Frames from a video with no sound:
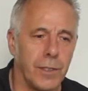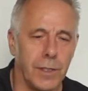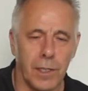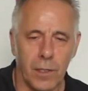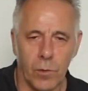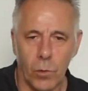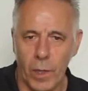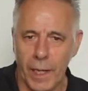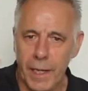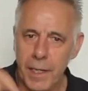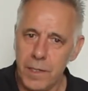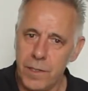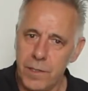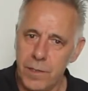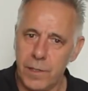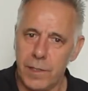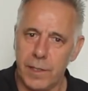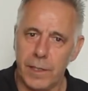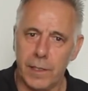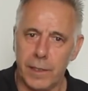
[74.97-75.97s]
I'll link to
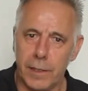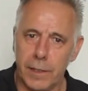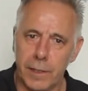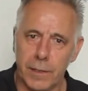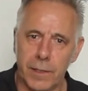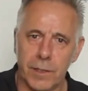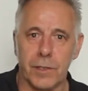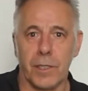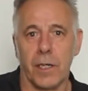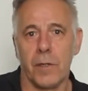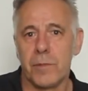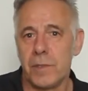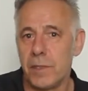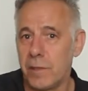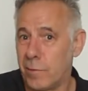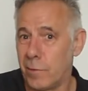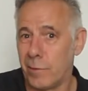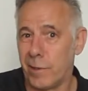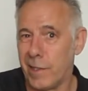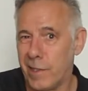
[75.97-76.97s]
it in the description if you
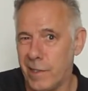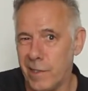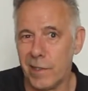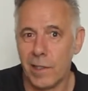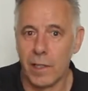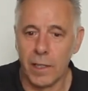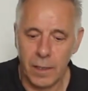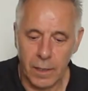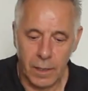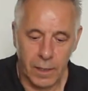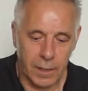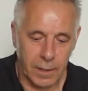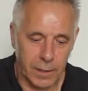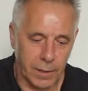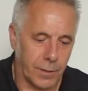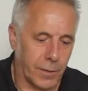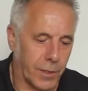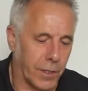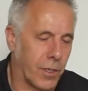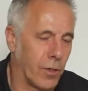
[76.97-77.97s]
want to hear the
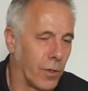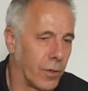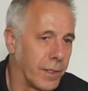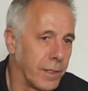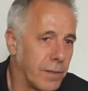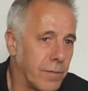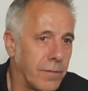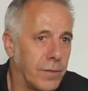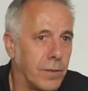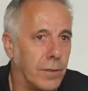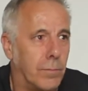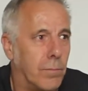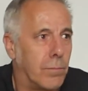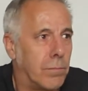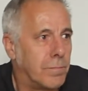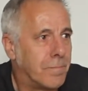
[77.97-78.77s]
recording from